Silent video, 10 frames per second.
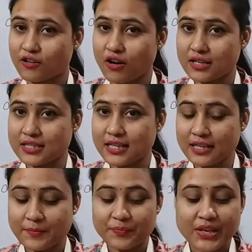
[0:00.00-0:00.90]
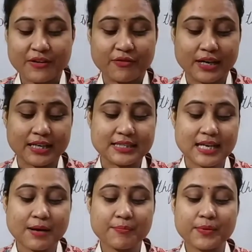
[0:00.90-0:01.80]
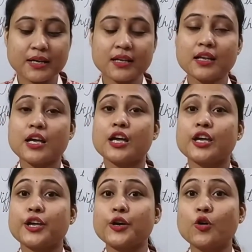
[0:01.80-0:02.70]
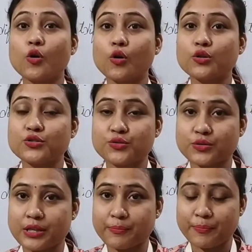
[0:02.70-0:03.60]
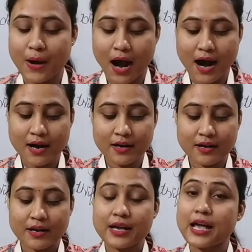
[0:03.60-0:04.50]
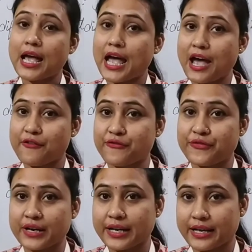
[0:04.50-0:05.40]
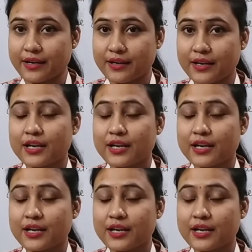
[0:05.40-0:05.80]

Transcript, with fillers: Got it? For example, he goes to the park every day.